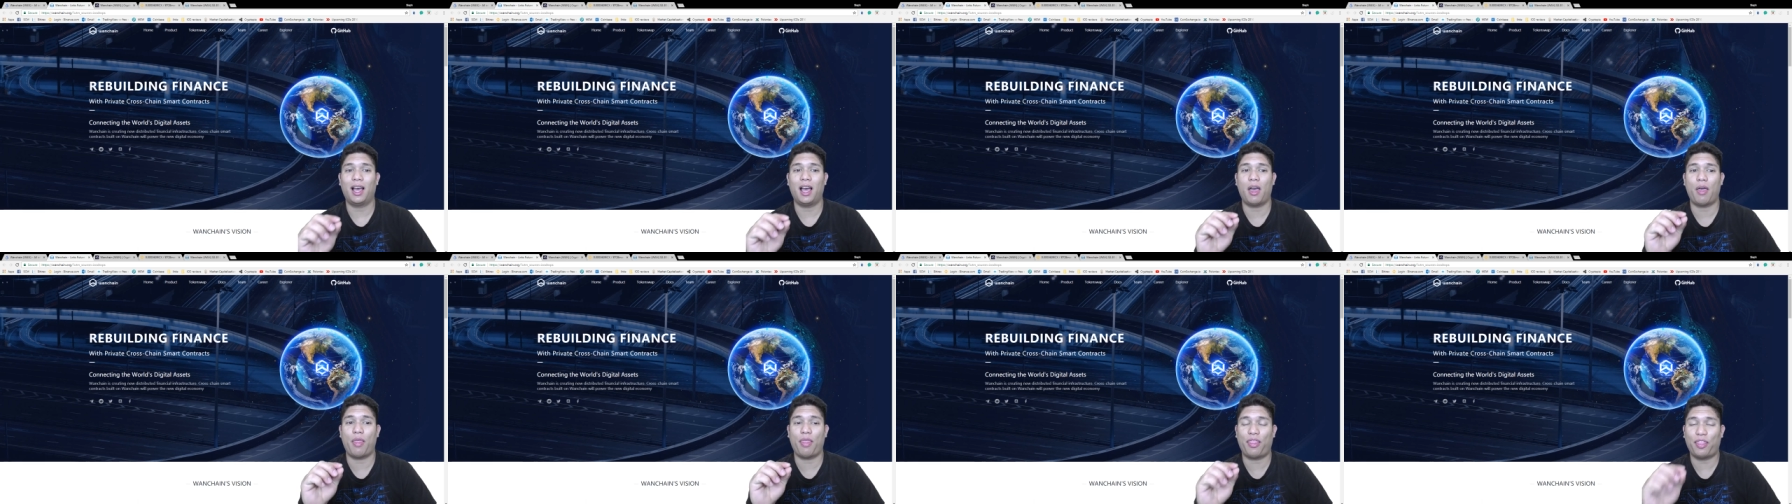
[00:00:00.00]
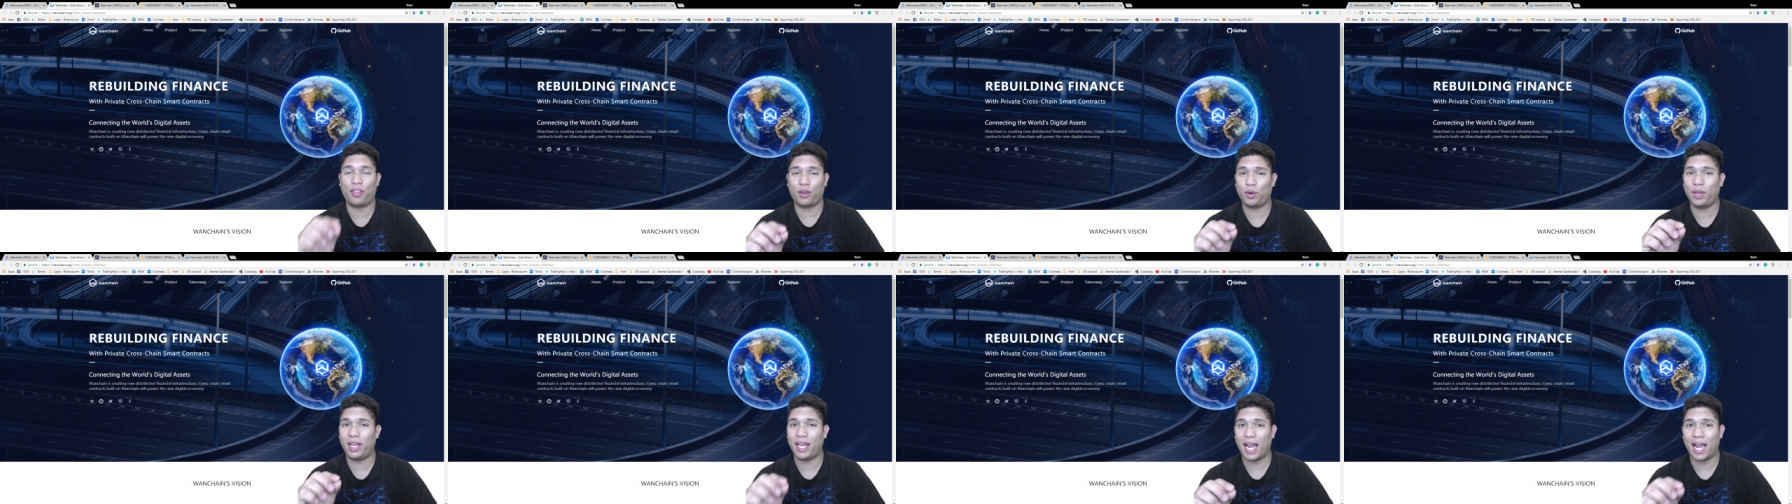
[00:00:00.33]
and um,
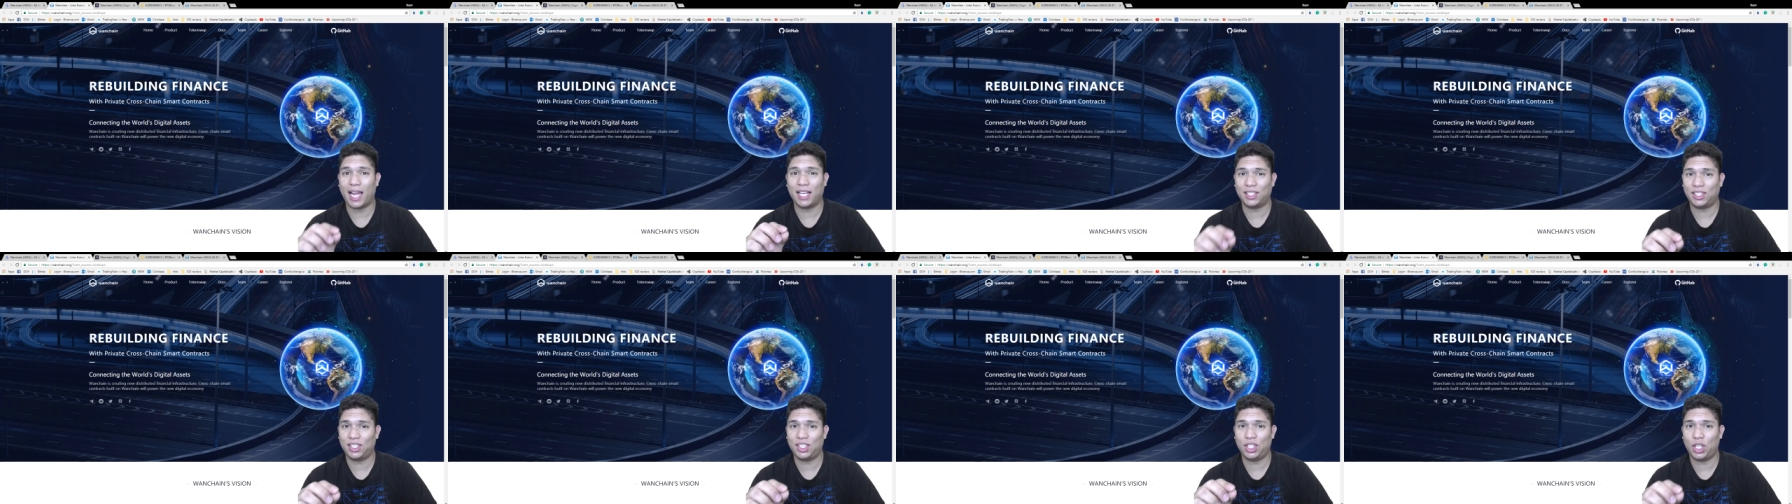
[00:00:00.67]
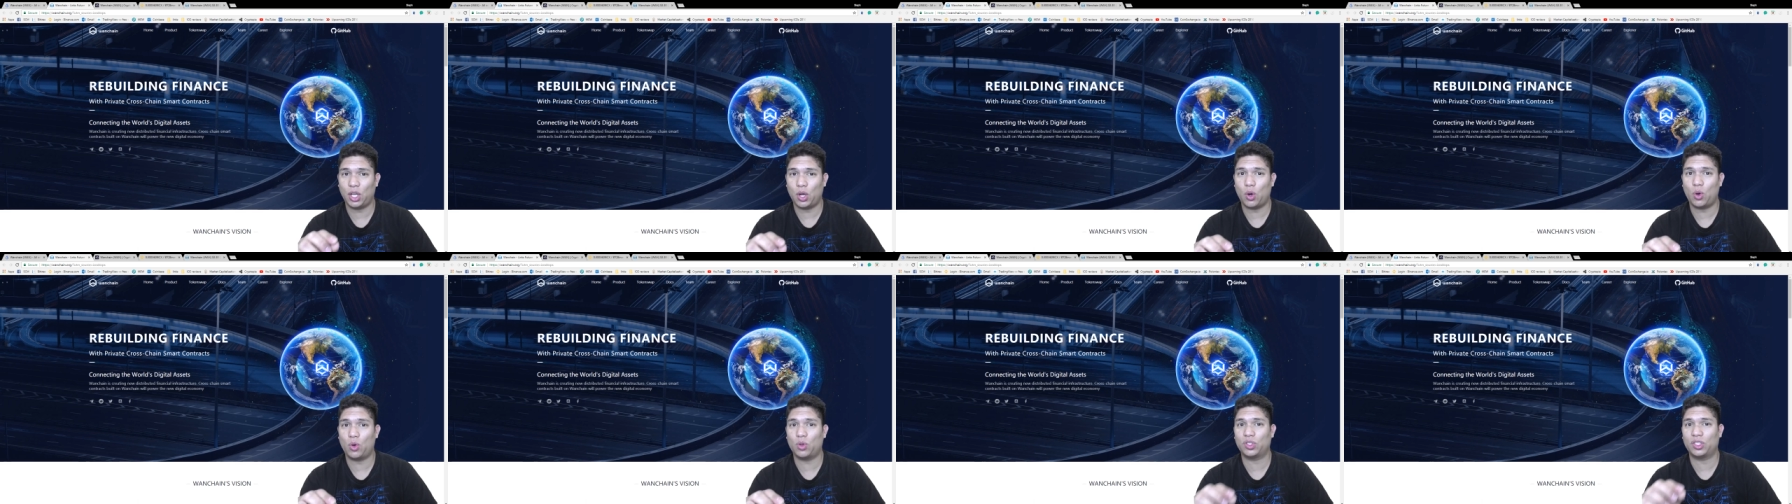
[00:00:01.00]
three
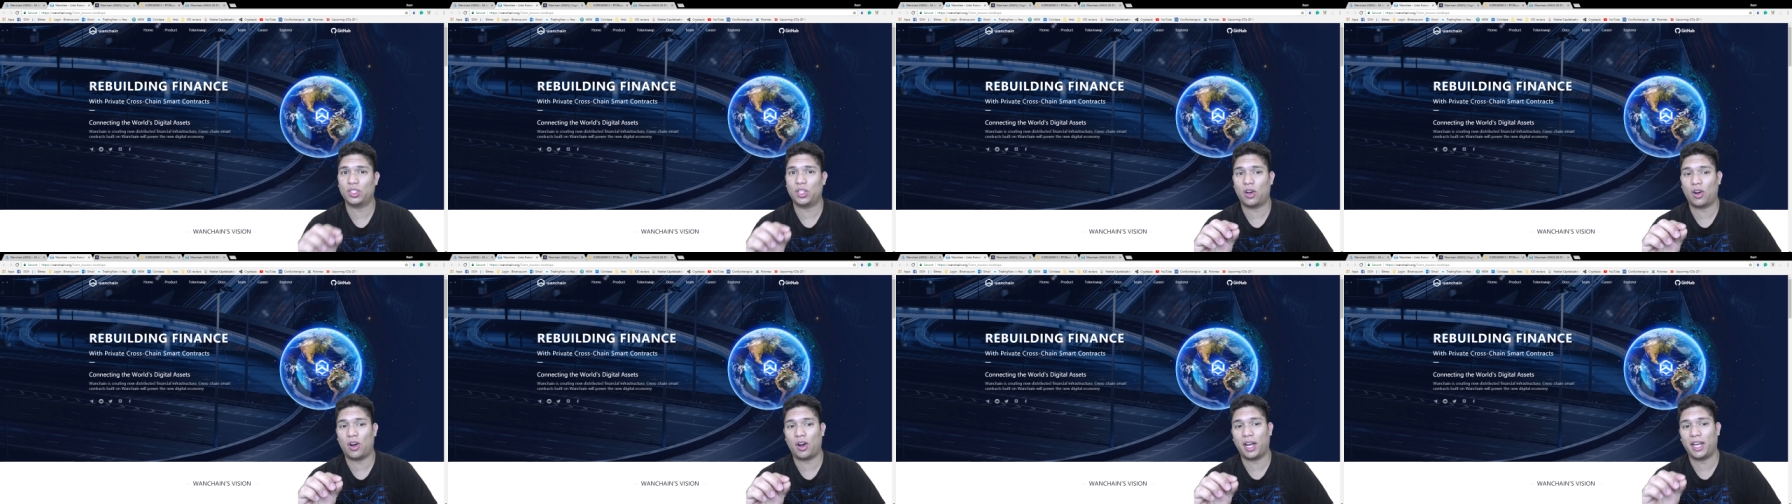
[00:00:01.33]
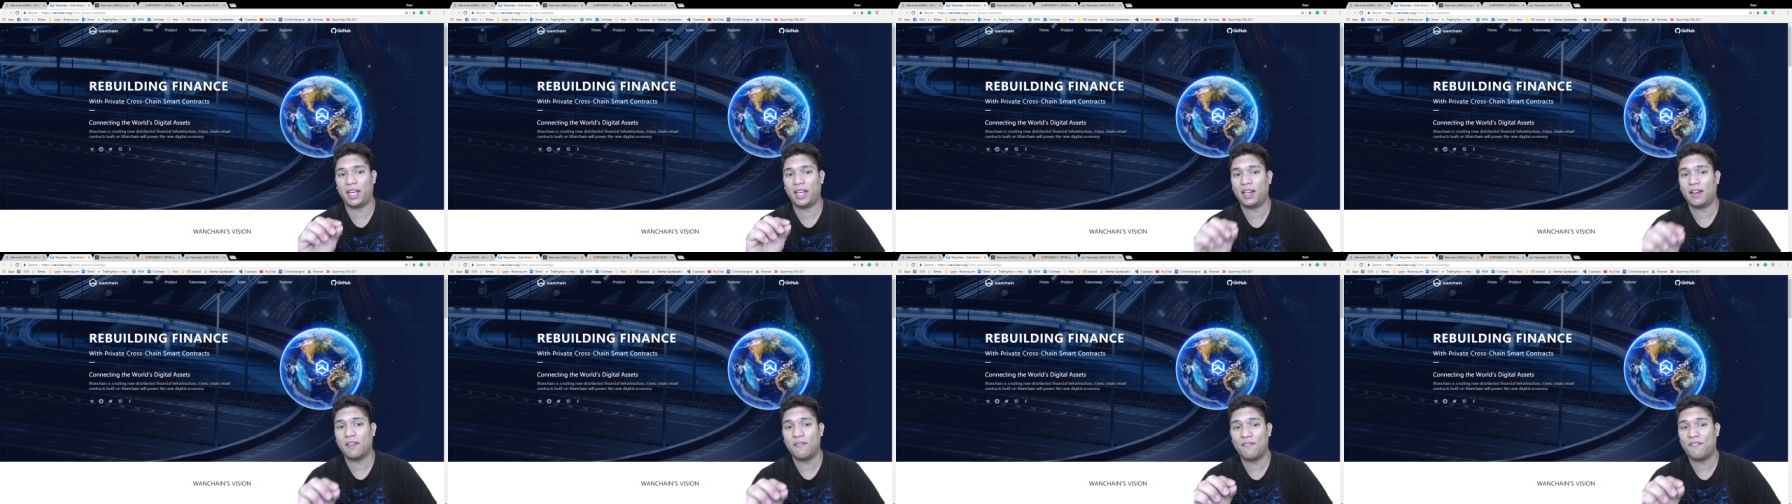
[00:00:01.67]
ICOs that are
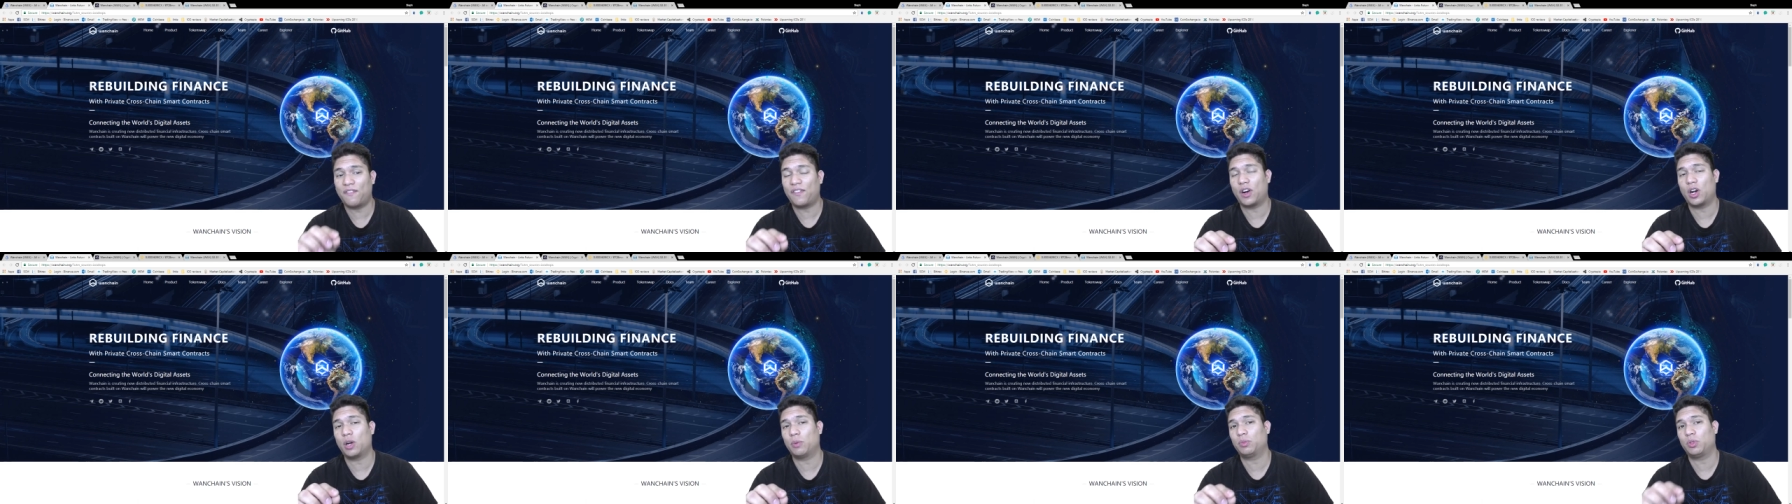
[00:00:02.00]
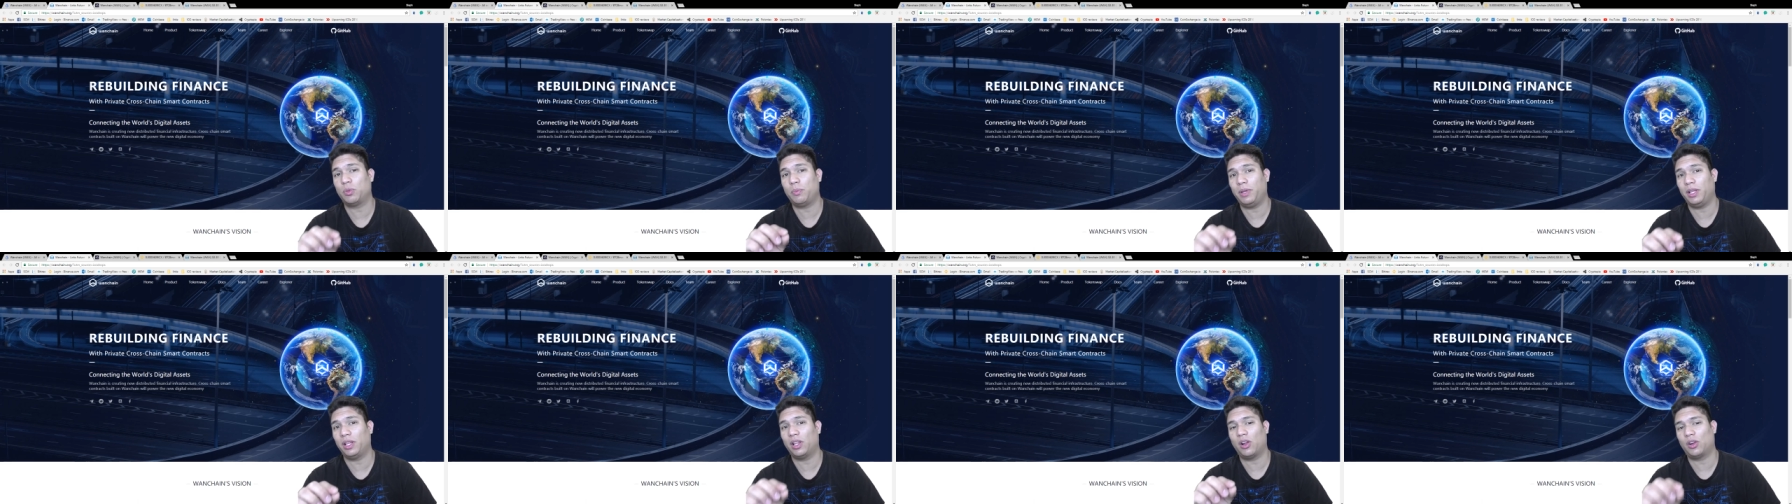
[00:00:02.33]
already confirmed
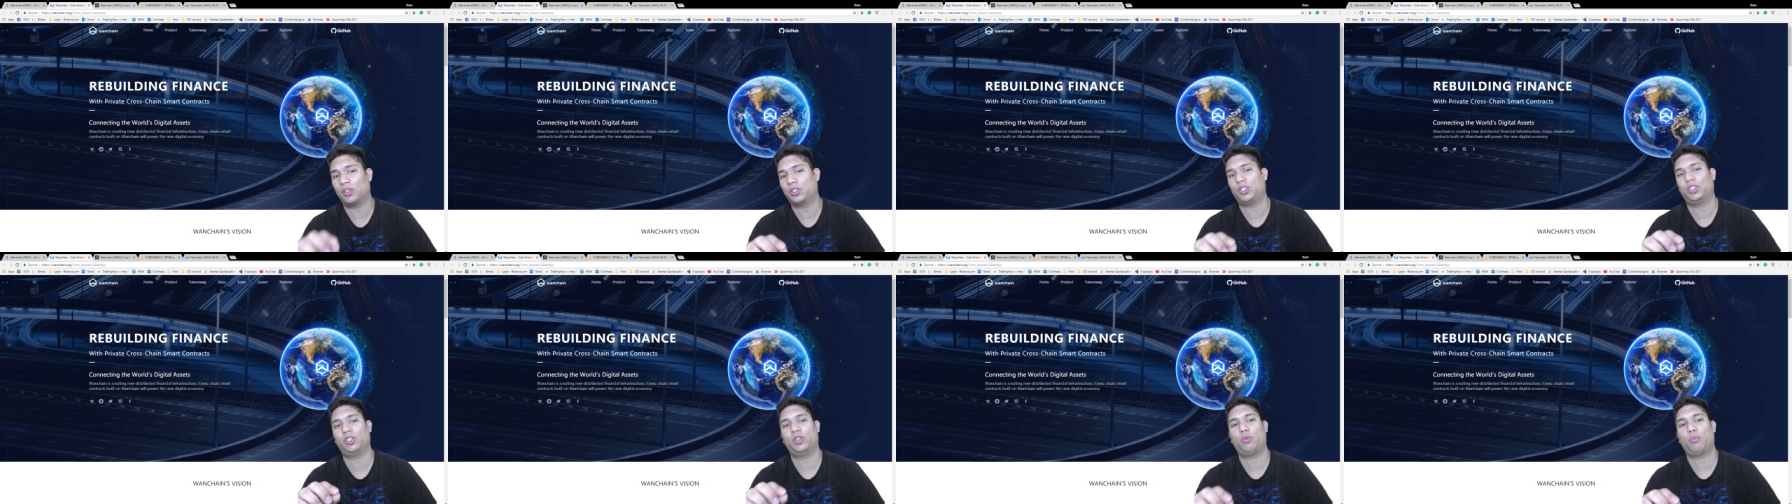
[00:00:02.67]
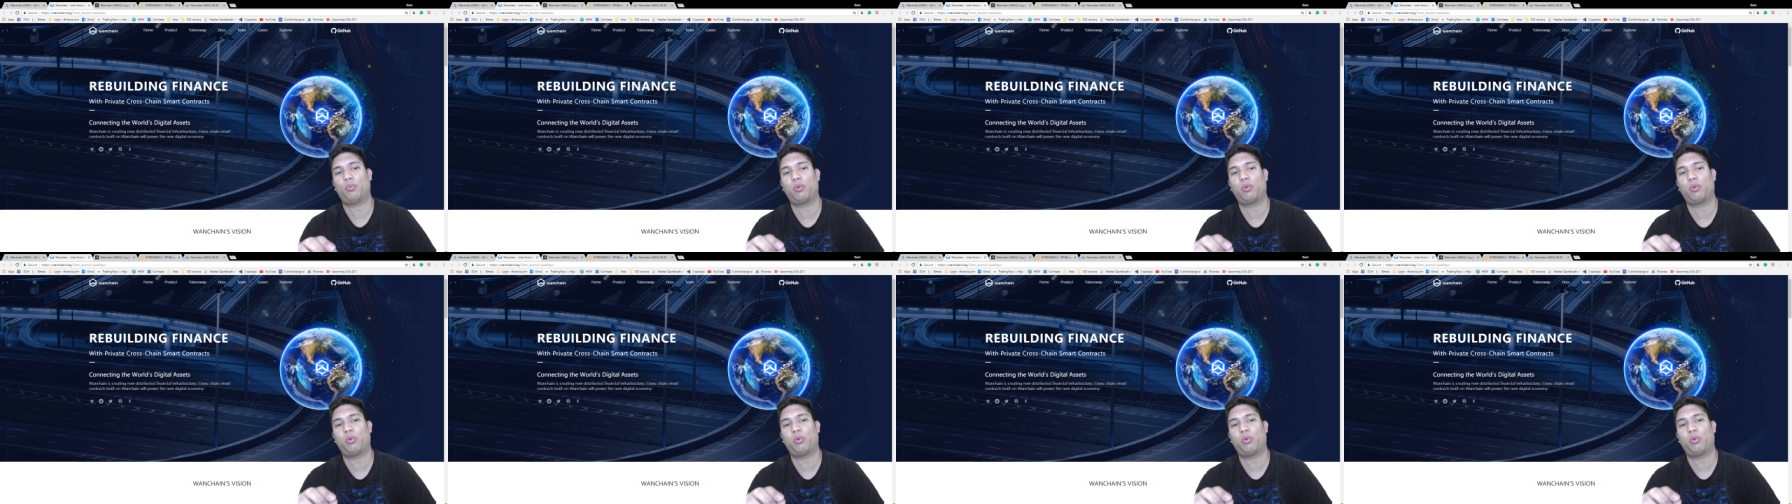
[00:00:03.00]
to be launched on their